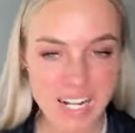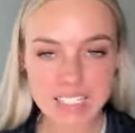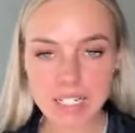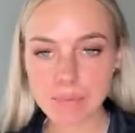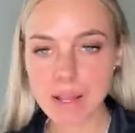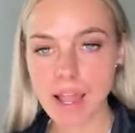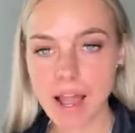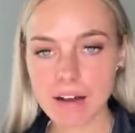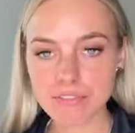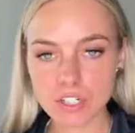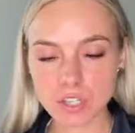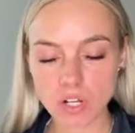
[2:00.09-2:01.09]
It's like my
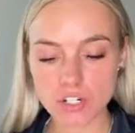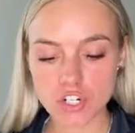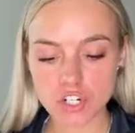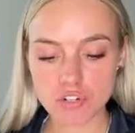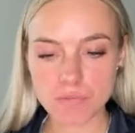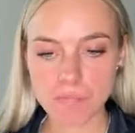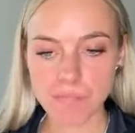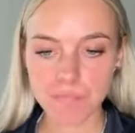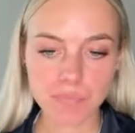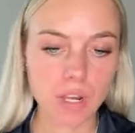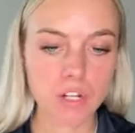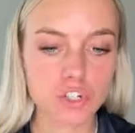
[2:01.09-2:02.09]
after lunch
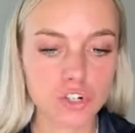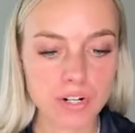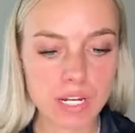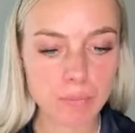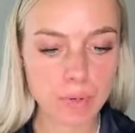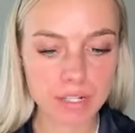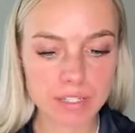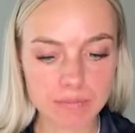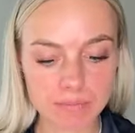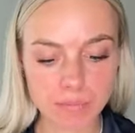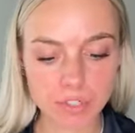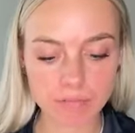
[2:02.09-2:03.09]
treat, but
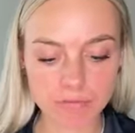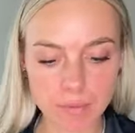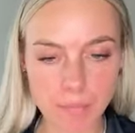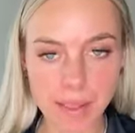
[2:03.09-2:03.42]
it's good